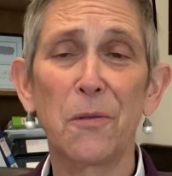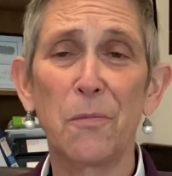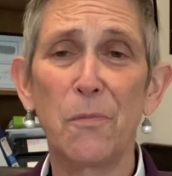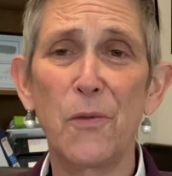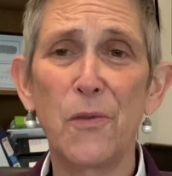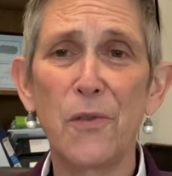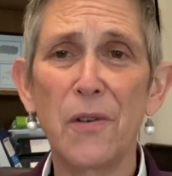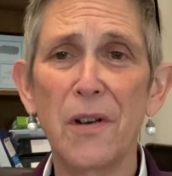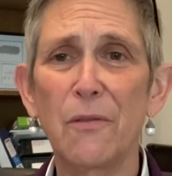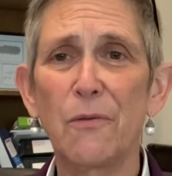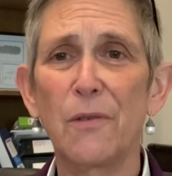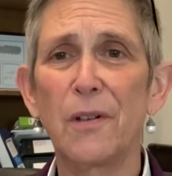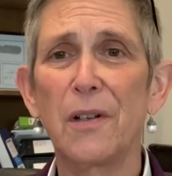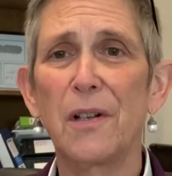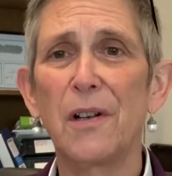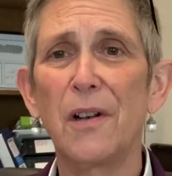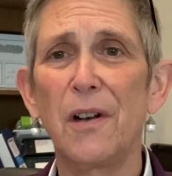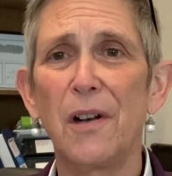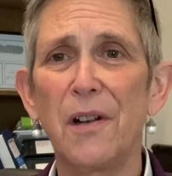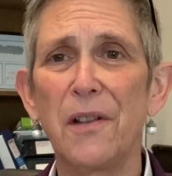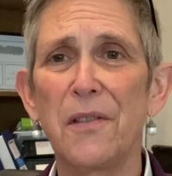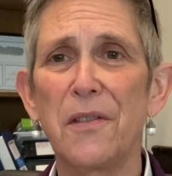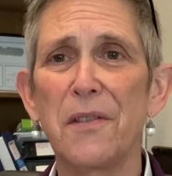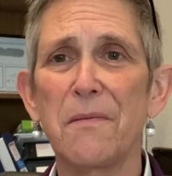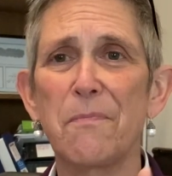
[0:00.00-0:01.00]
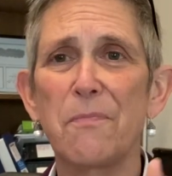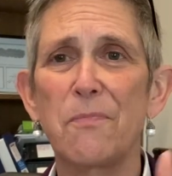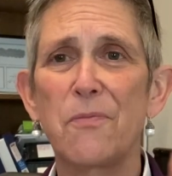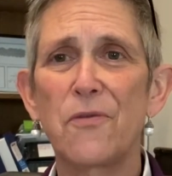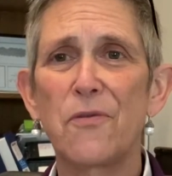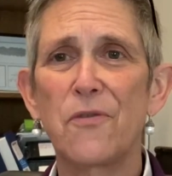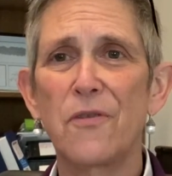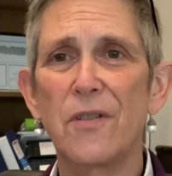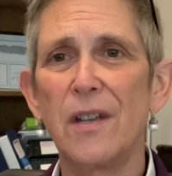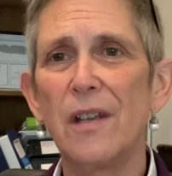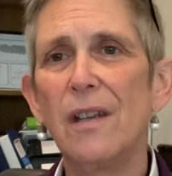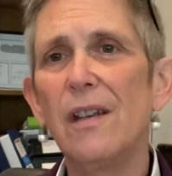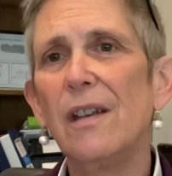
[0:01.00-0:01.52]
Borg would call the
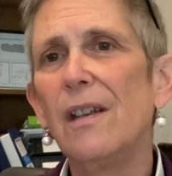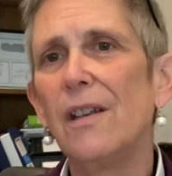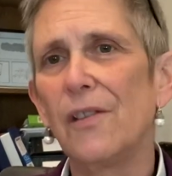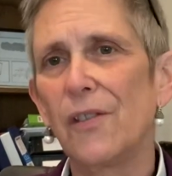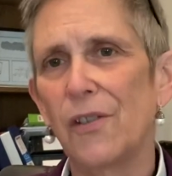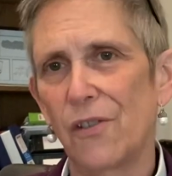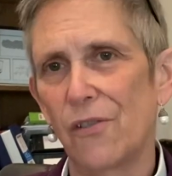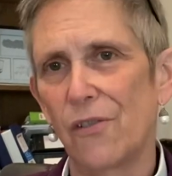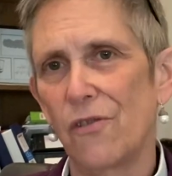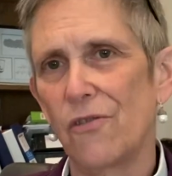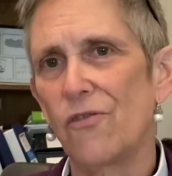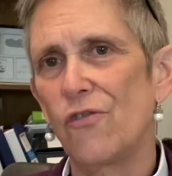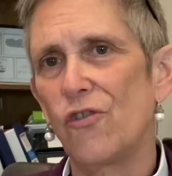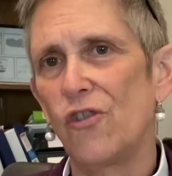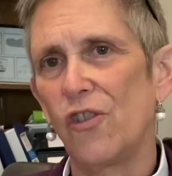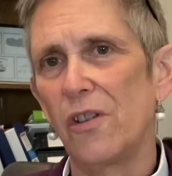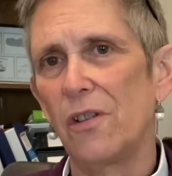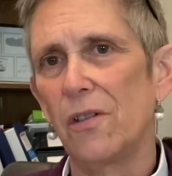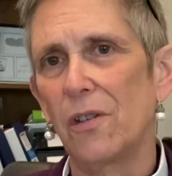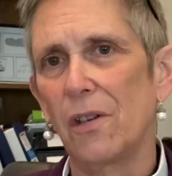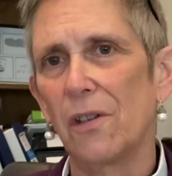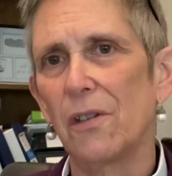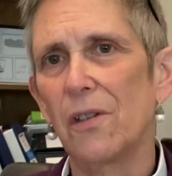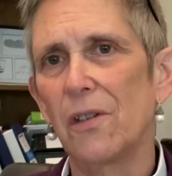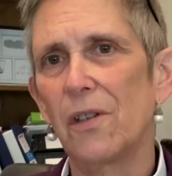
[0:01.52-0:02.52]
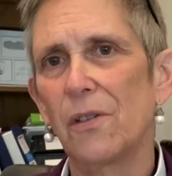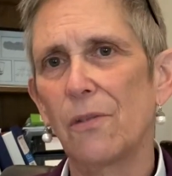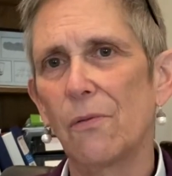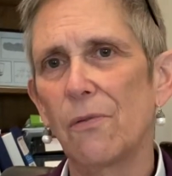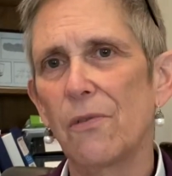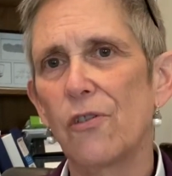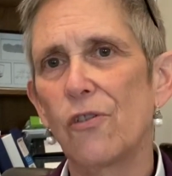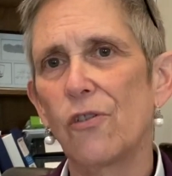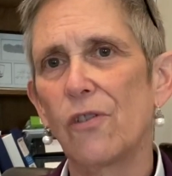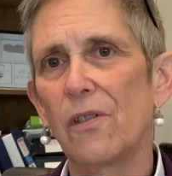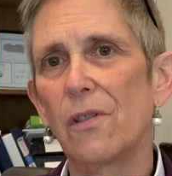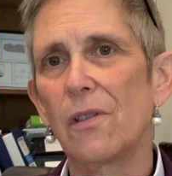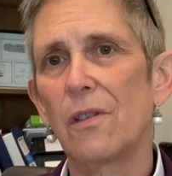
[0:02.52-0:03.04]
pre-Easter Jesus,
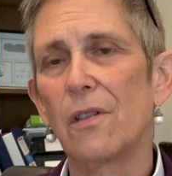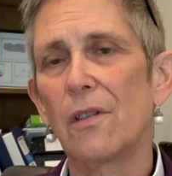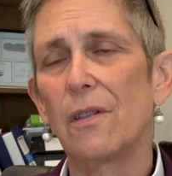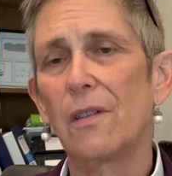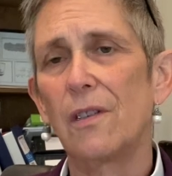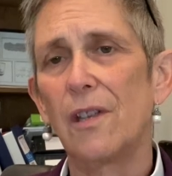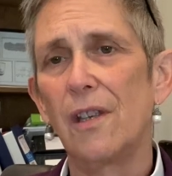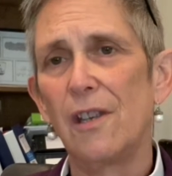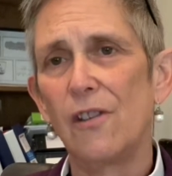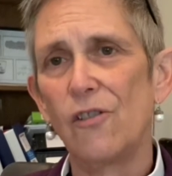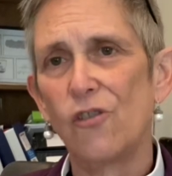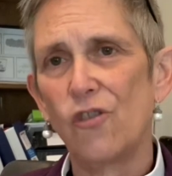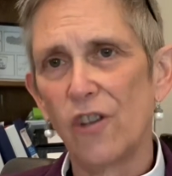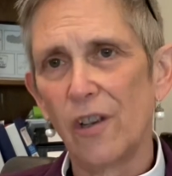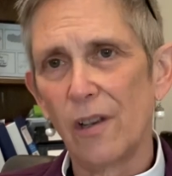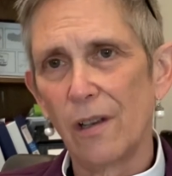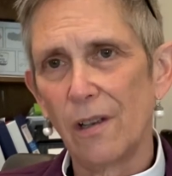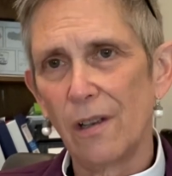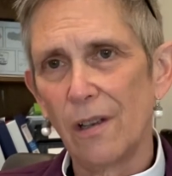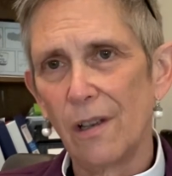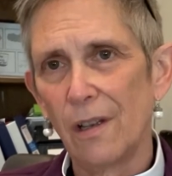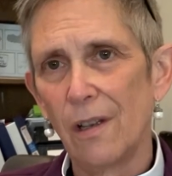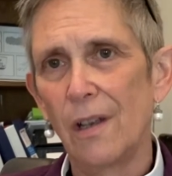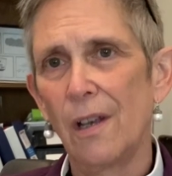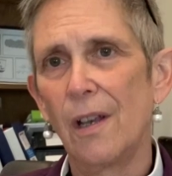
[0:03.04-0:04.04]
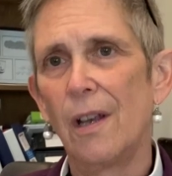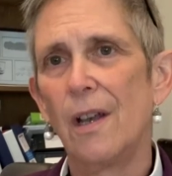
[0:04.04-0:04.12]
which is the teaching